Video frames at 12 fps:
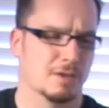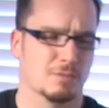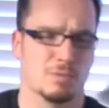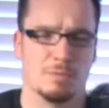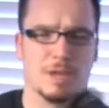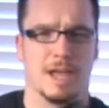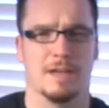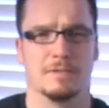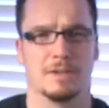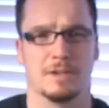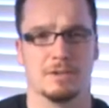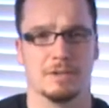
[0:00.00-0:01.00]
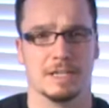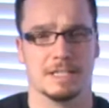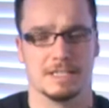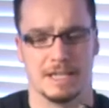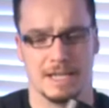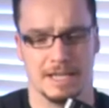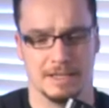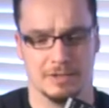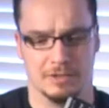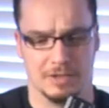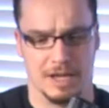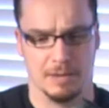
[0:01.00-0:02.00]
What we have here is a
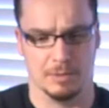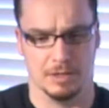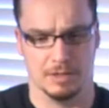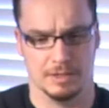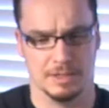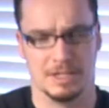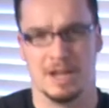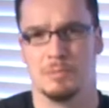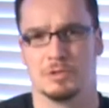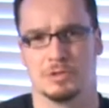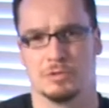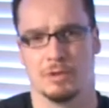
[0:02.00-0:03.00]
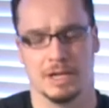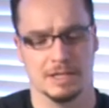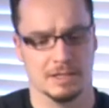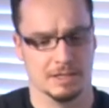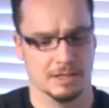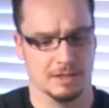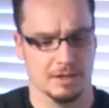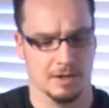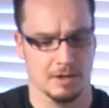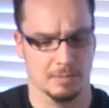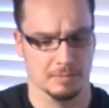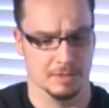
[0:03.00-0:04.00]
little camera. These cameras are great.
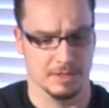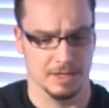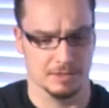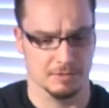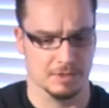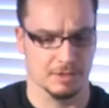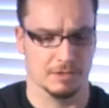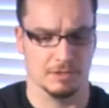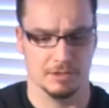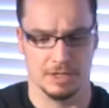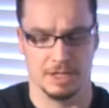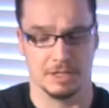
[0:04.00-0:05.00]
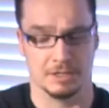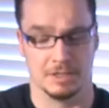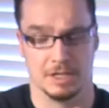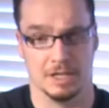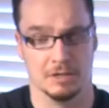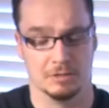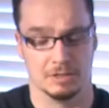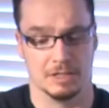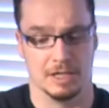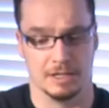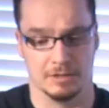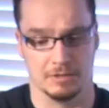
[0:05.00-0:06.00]
The HV30 is an
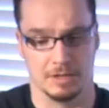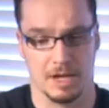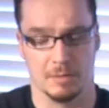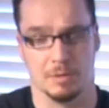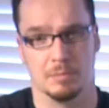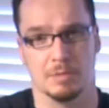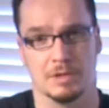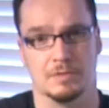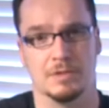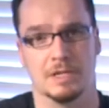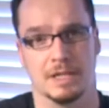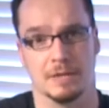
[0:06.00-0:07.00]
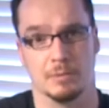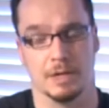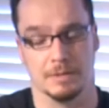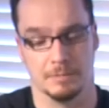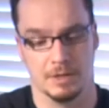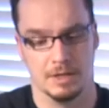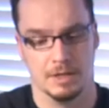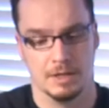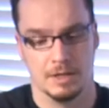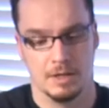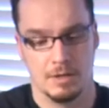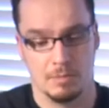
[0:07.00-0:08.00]
outstanding little camera, but it's very lightweight.
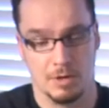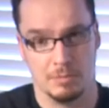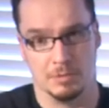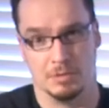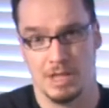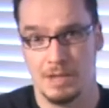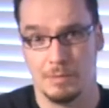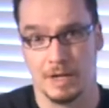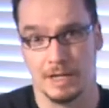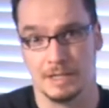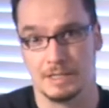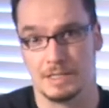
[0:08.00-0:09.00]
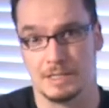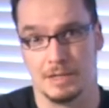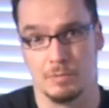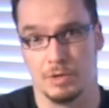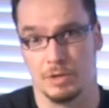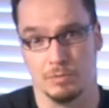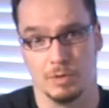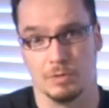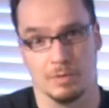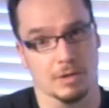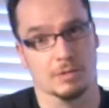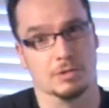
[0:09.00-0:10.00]
Problem with lightweight is that when you run
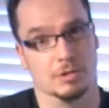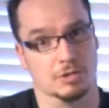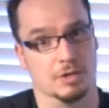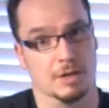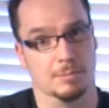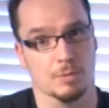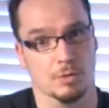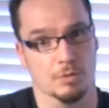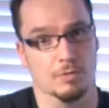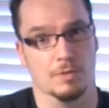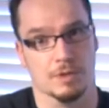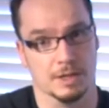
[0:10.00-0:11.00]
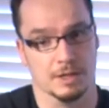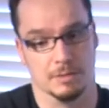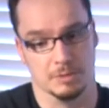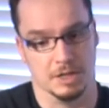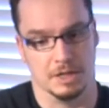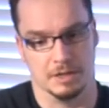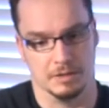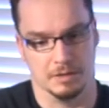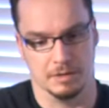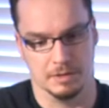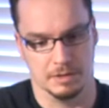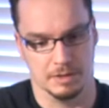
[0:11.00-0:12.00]
around or you try to move, you end up shaking the
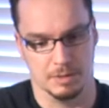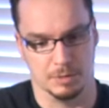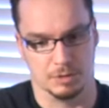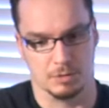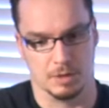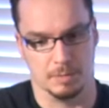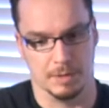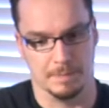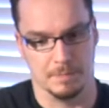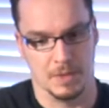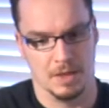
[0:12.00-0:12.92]
image quite a bit.